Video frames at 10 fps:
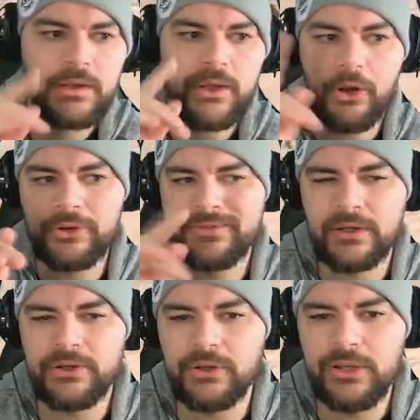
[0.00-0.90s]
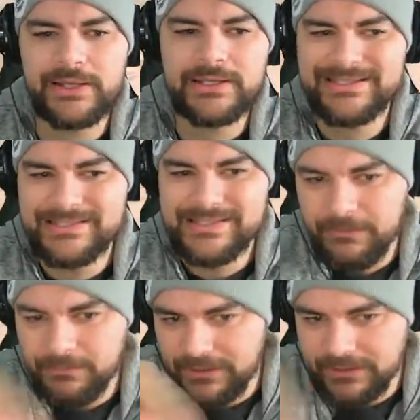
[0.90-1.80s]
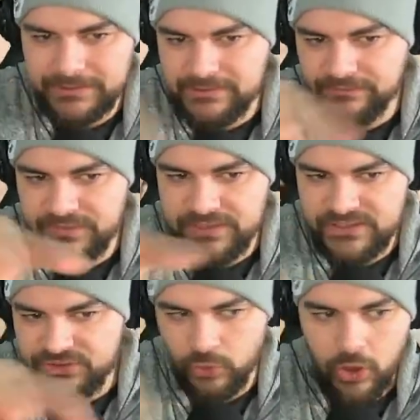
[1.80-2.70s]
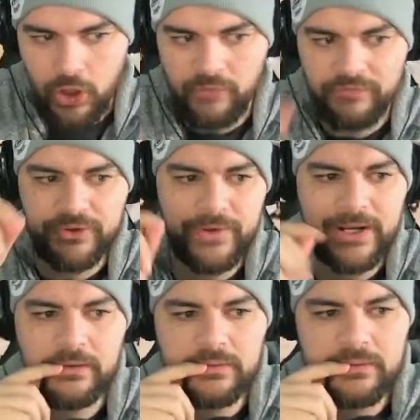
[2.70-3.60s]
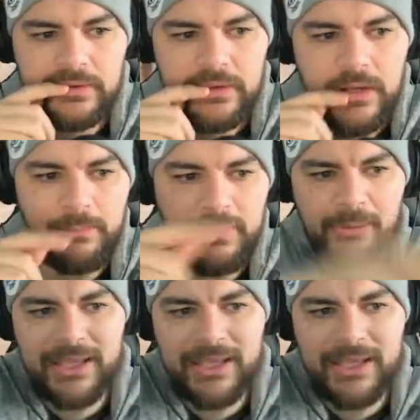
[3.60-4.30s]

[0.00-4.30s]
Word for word: Only thing I don't like is the team later, collectively is just all hovered around. I mean, my